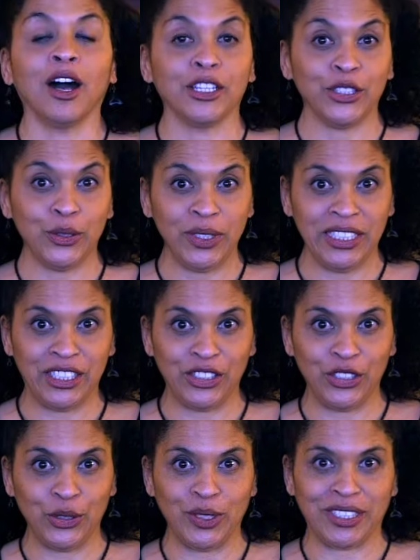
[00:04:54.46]
All you need to
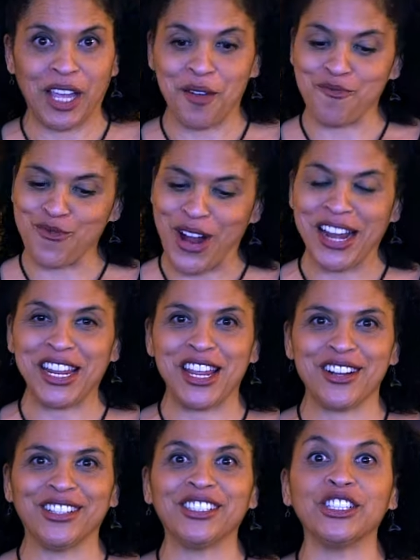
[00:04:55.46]
do is come right
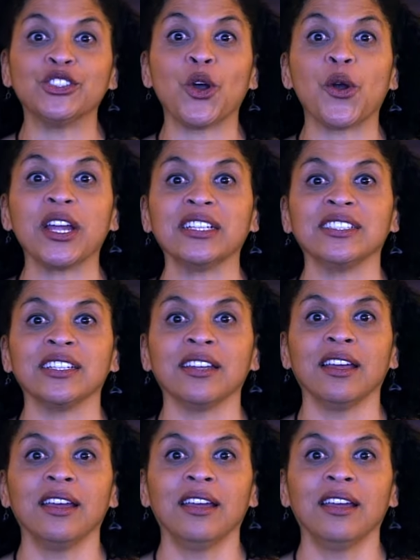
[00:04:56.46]
here to Torrington.